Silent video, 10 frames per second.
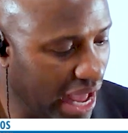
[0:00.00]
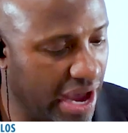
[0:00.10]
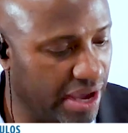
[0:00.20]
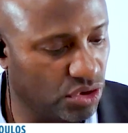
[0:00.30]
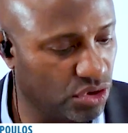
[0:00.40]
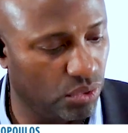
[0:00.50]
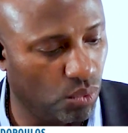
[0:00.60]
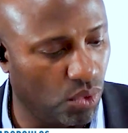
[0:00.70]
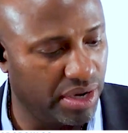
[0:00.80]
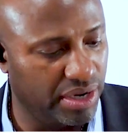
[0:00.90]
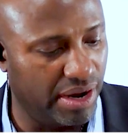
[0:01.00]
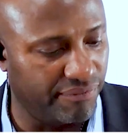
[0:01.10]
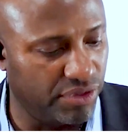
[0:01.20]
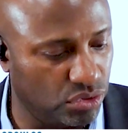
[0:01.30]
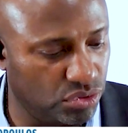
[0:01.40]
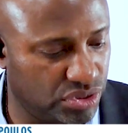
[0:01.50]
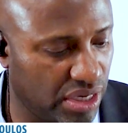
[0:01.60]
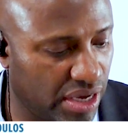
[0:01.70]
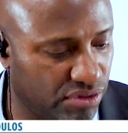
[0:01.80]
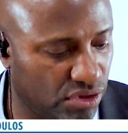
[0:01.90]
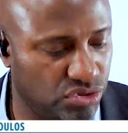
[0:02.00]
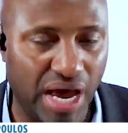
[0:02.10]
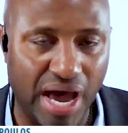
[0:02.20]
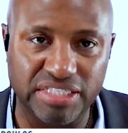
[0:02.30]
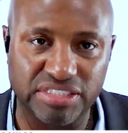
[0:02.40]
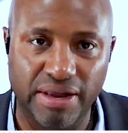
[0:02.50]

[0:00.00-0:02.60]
either one of those guys.